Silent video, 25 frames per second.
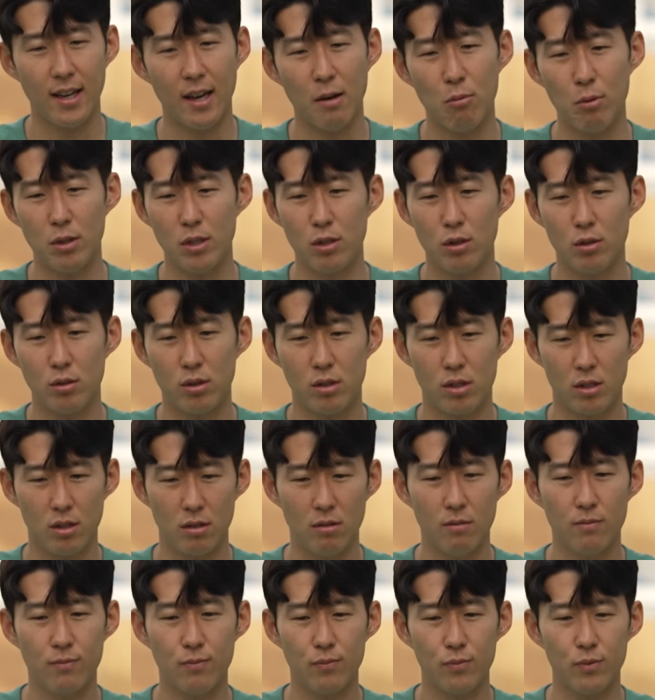yeah, when you
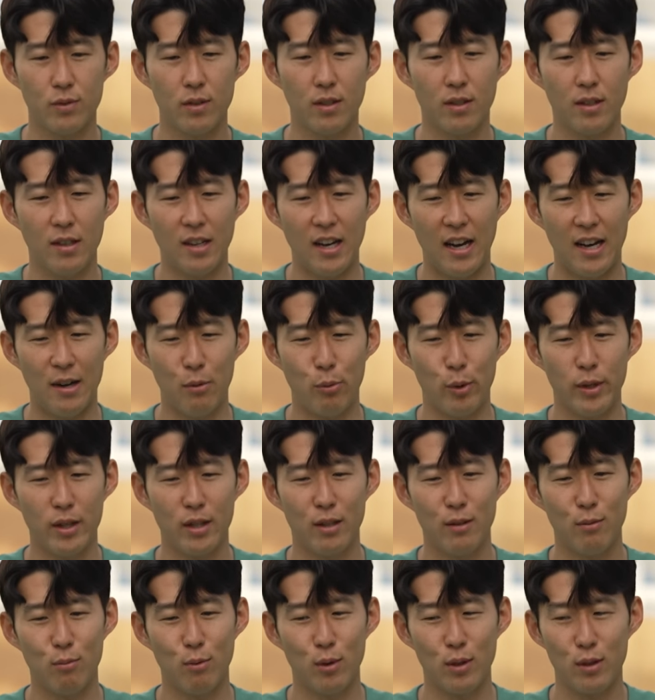
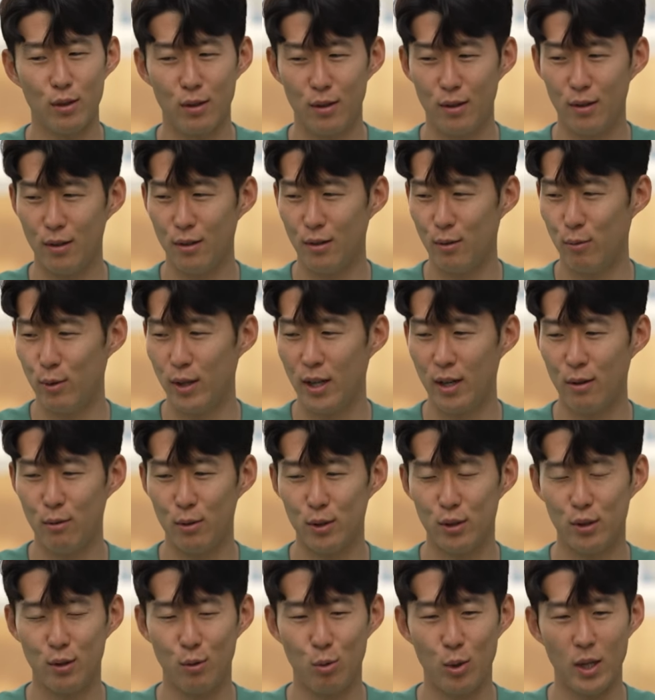when when when I
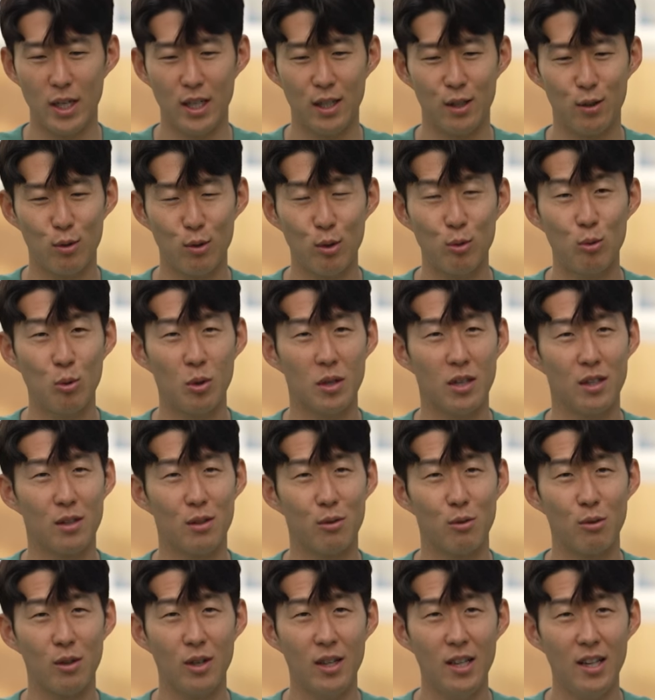was 22,
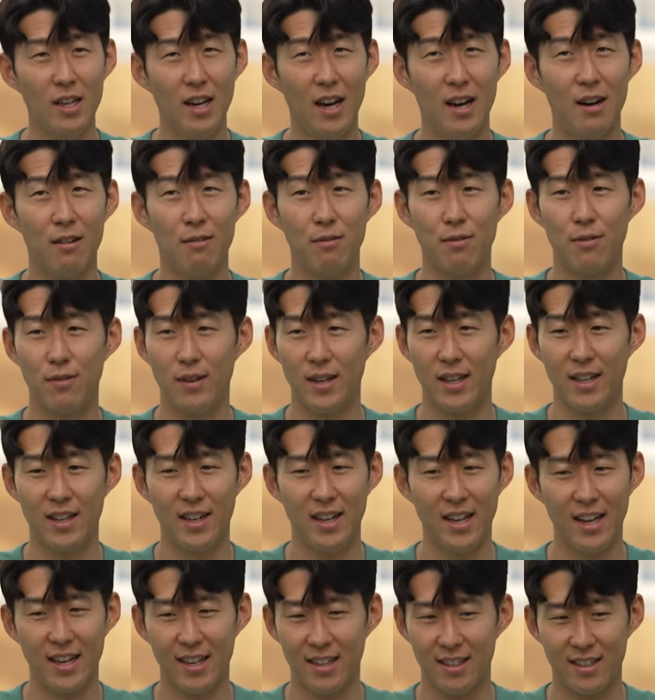23, I felt
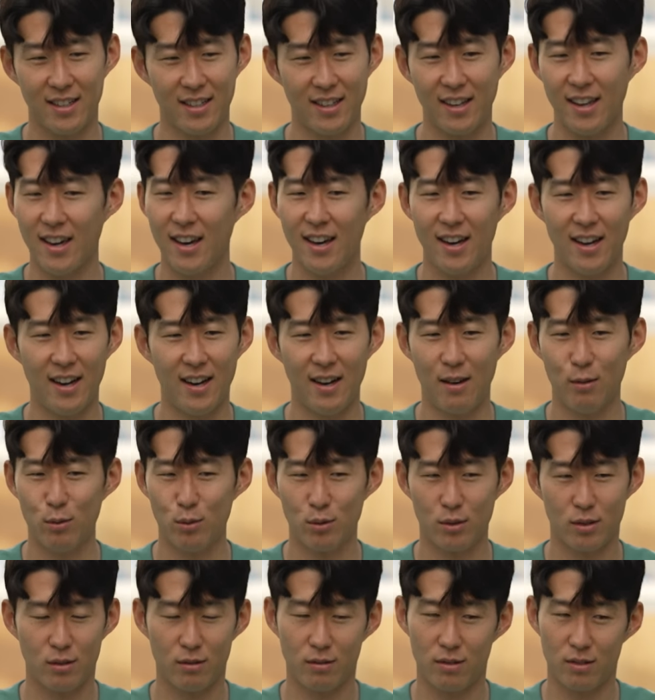like yeah, I
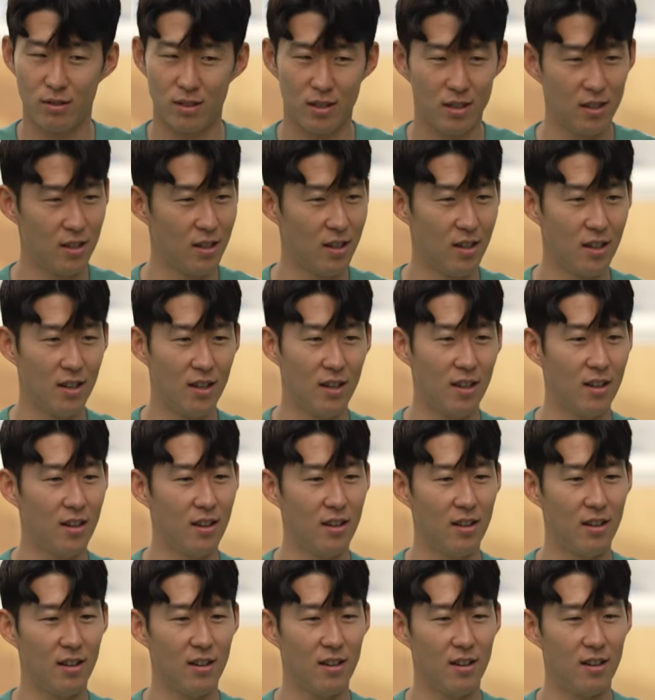was
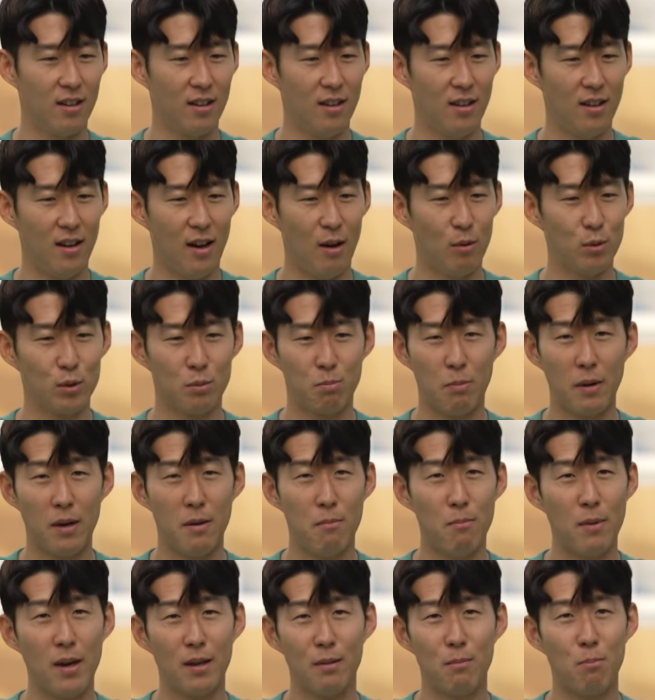I was
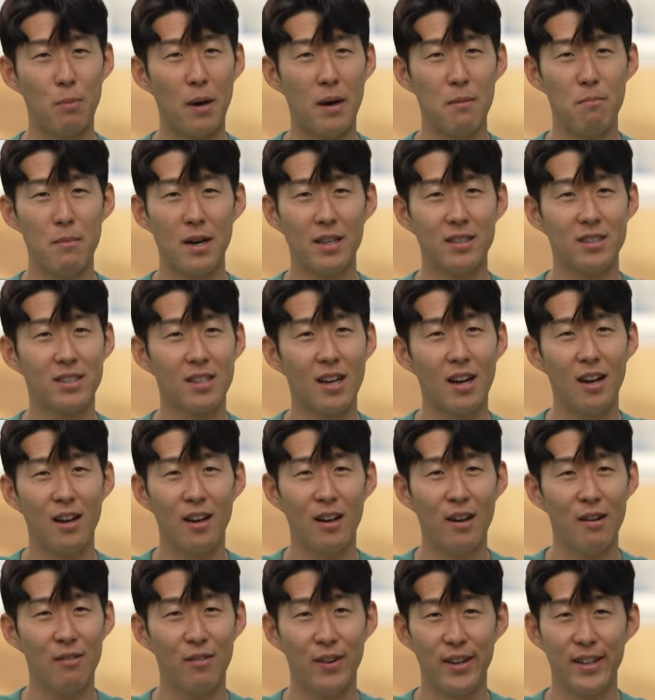made by
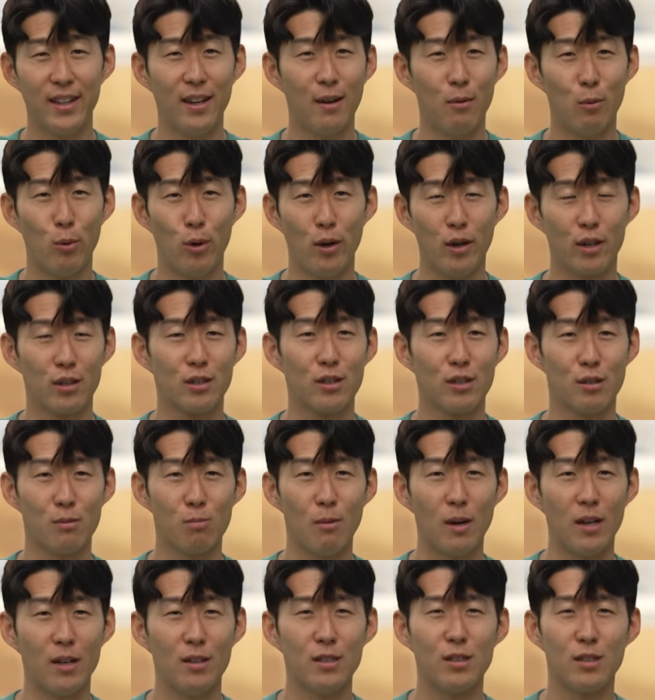myself, and I worked just
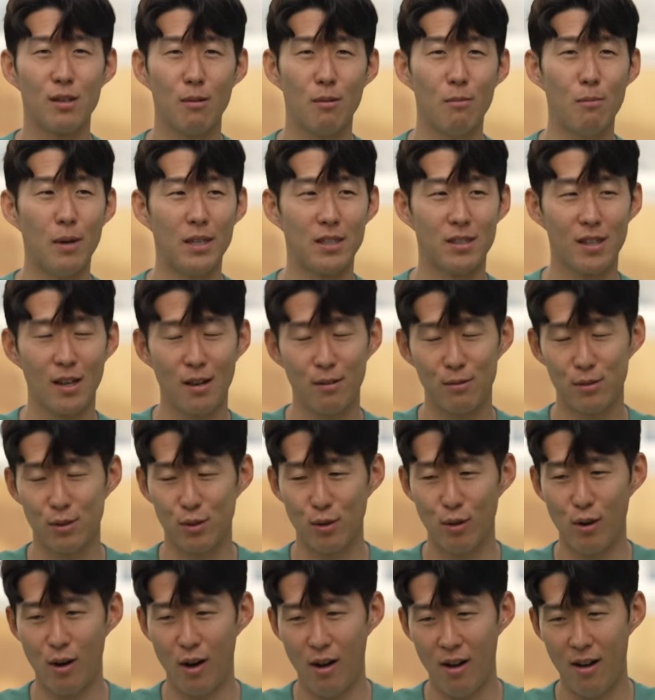my, myself
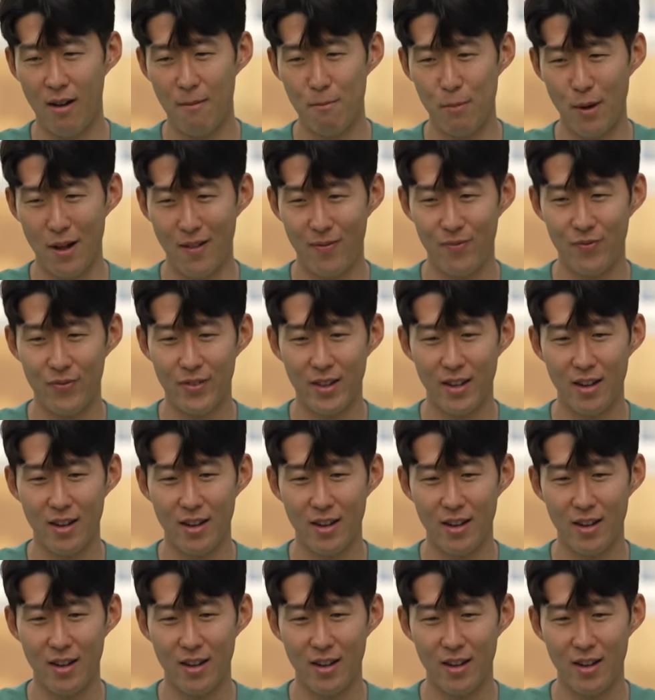so hard. But